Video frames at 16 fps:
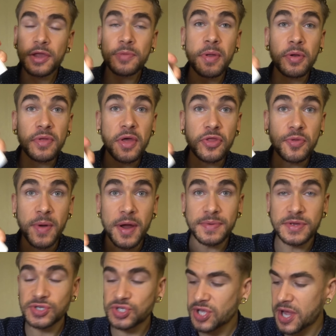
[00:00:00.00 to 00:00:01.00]
like better without the
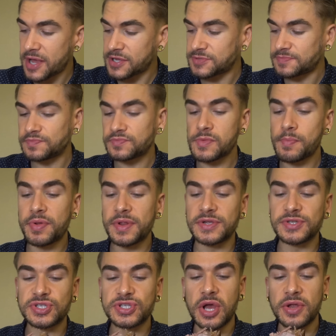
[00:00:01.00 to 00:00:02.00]
barbecue sauce. Put a
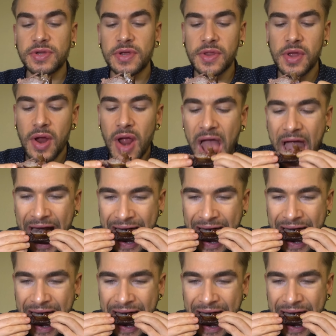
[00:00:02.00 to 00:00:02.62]
little salt on there.